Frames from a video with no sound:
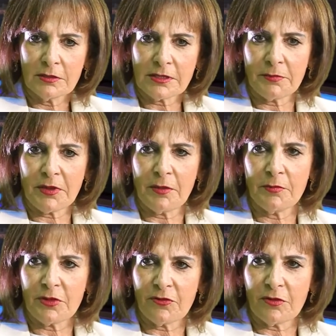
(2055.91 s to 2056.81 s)

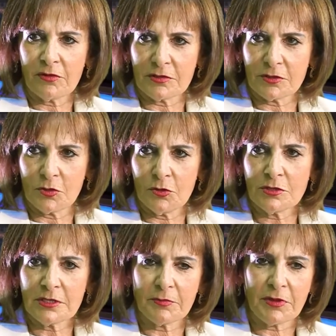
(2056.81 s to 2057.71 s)
sometimes it's
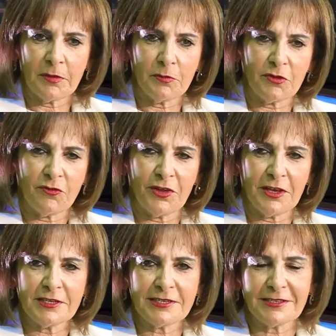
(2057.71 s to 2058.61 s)
good, sometimes it
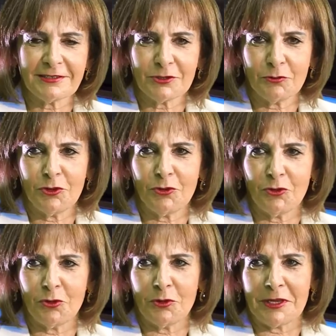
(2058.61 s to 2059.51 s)
fails, so we
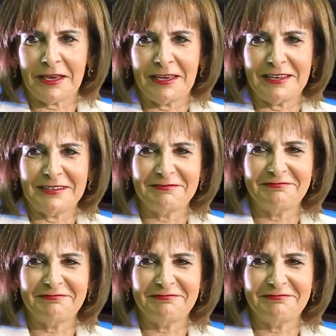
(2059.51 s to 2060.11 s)
don't do it again.